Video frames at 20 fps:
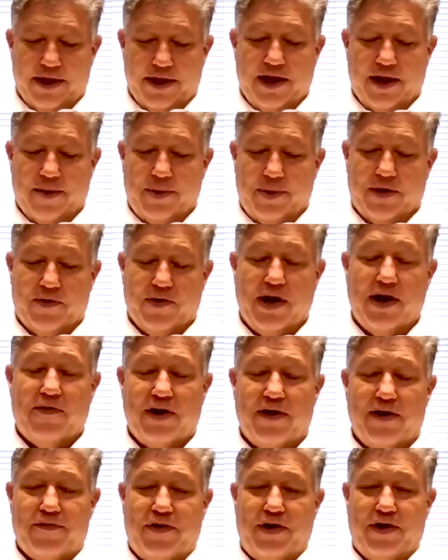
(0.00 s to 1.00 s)
Yeah, my
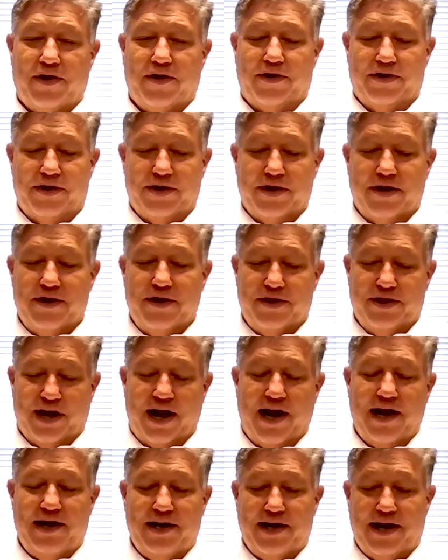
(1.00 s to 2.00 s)
great-grandfather
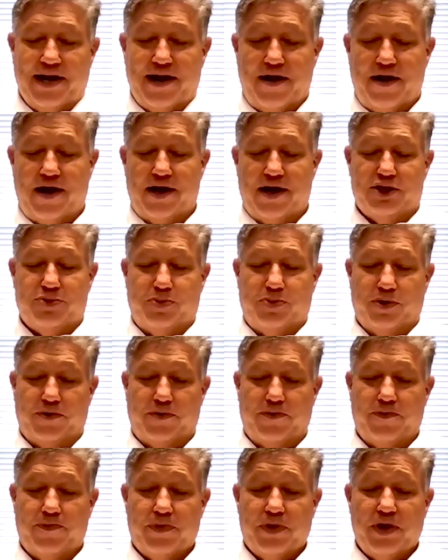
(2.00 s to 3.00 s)
died in that
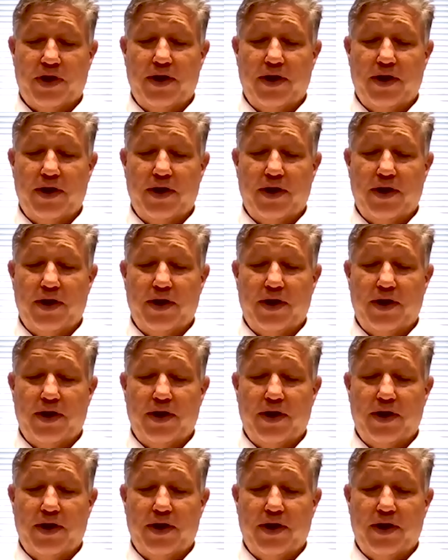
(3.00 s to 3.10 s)
hospital.